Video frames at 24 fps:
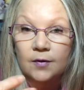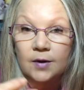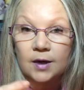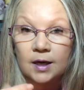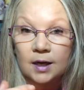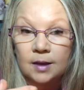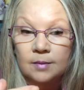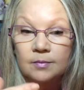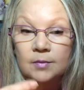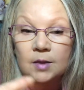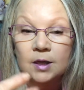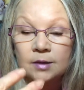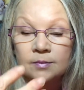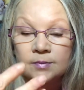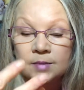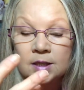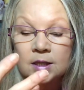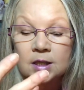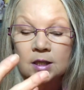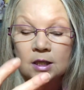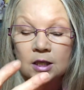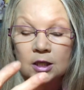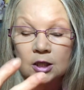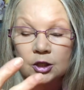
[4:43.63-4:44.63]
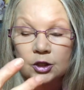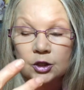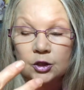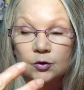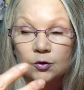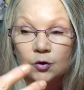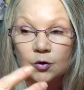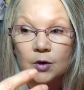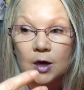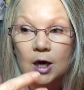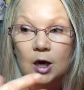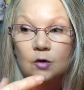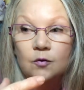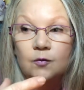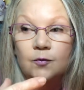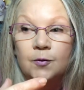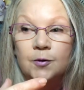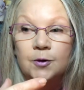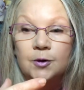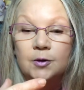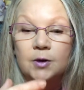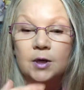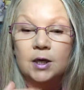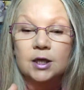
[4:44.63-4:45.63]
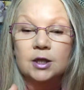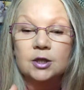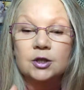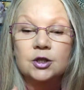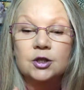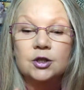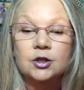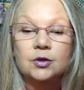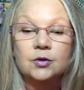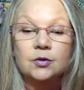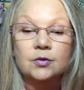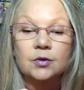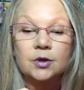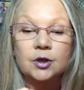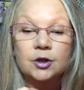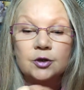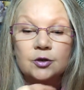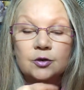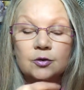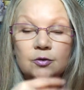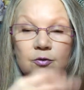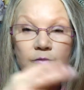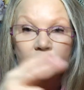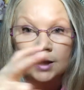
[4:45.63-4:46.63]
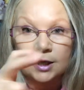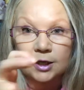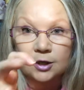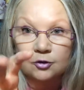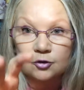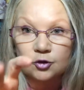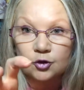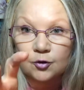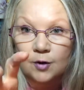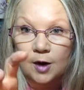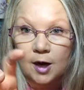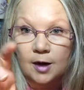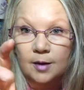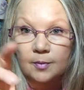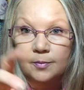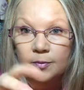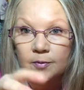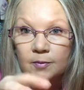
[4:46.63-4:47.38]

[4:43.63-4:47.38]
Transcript: And I'm, I'm seeing a new crowd for you guys too, a new like tribe,